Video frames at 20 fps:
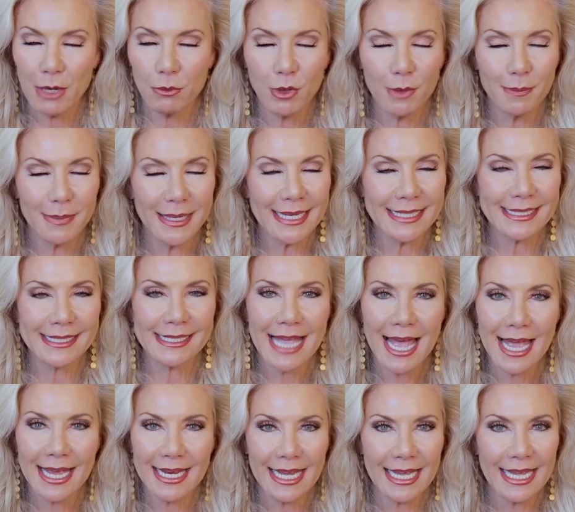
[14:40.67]
It will be
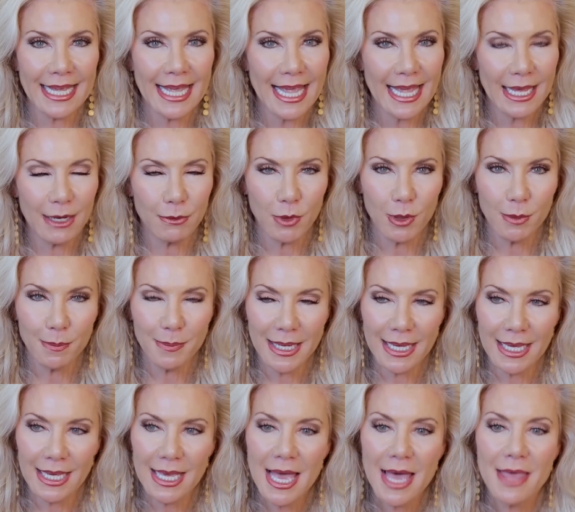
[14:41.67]
exciting. It will
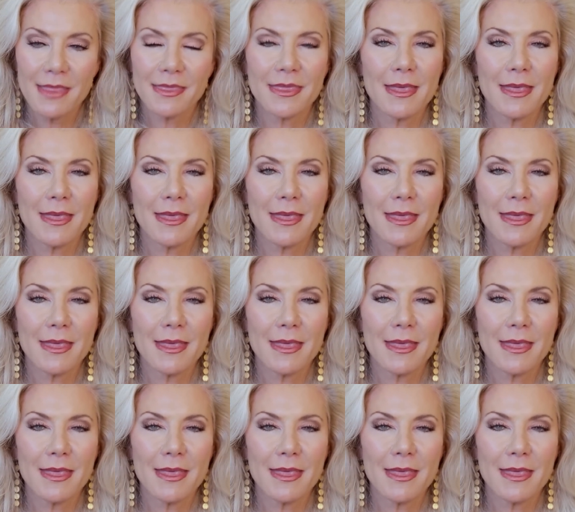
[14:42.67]
be